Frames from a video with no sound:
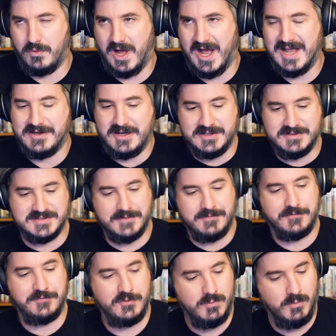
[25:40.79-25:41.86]
I just have
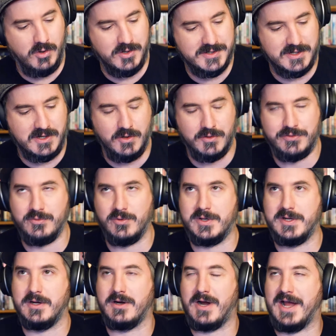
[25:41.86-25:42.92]
a few more to go through
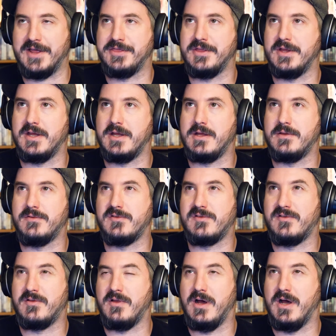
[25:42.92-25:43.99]
here. I think
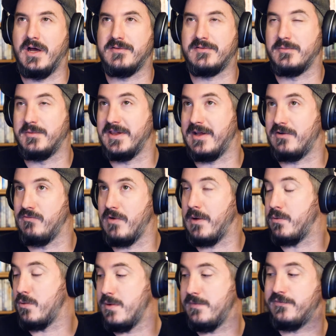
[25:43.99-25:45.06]
something like
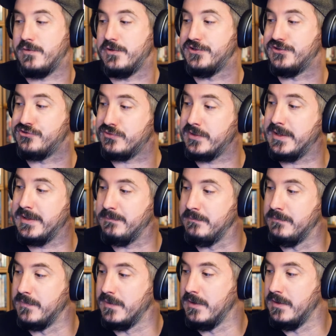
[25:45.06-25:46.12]
Requiem for a Dream
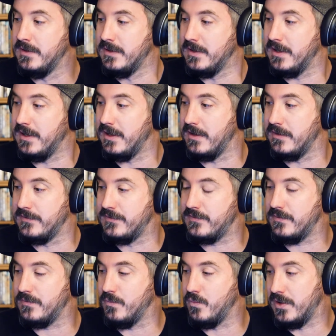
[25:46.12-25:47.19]
is
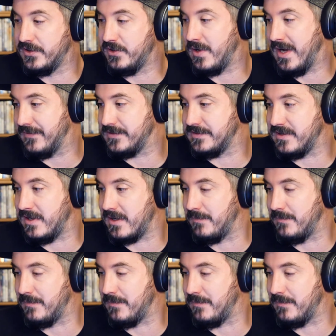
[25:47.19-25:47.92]
one you have to talk